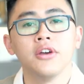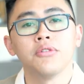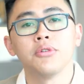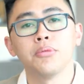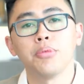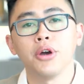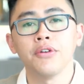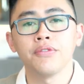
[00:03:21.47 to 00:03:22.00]

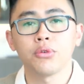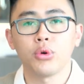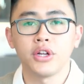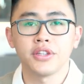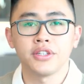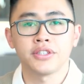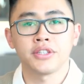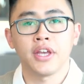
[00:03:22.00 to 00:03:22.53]
With both
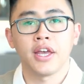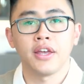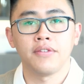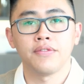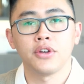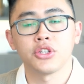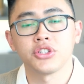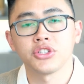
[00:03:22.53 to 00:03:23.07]
Qantas and
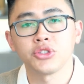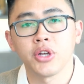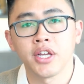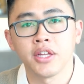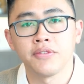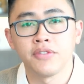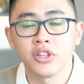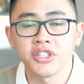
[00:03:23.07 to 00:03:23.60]
Virgin
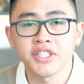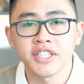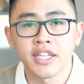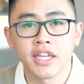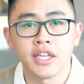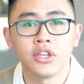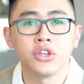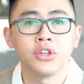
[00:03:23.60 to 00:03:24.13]
Australia
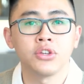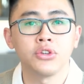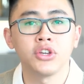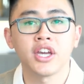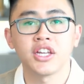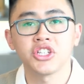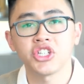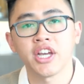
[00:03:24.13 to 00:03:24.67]
Velocity, you
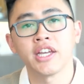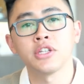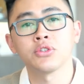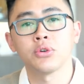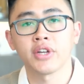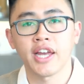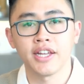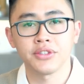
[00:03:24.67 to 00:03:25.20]
can change
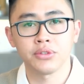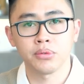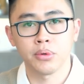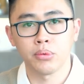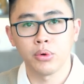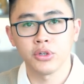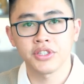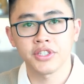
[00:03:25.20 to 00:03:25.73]
or cancel
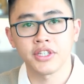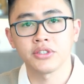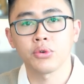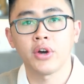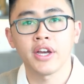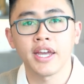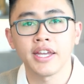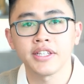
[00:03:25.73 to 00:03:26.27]
reward seats
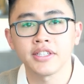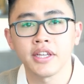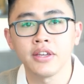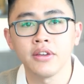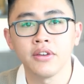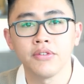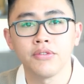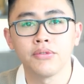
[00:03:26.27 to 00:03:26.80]
quite
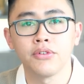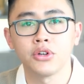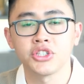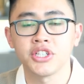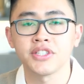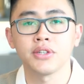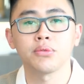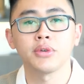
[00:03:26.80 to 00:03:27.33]
easily for
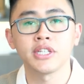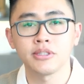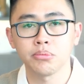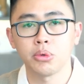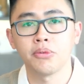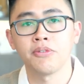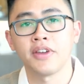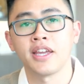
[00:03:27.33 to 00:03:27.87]
just a
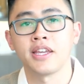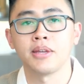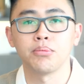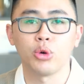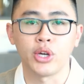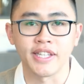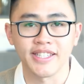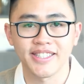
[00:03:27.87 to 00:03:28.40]
reasonable fee in
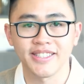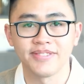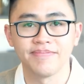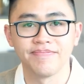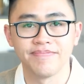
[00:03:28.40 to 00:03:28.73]
points.